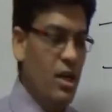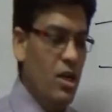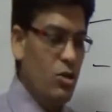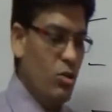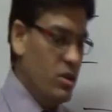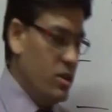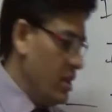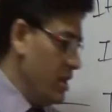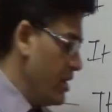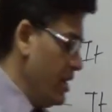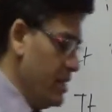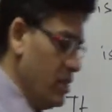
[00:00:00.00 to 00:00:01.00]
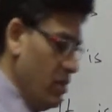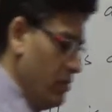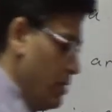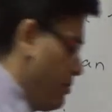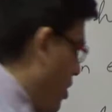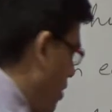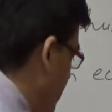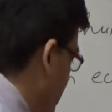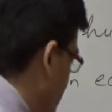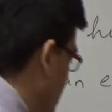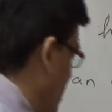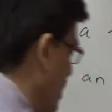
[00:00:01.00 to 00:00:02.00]
So generation of the
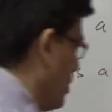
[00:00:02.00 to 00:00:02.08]
profit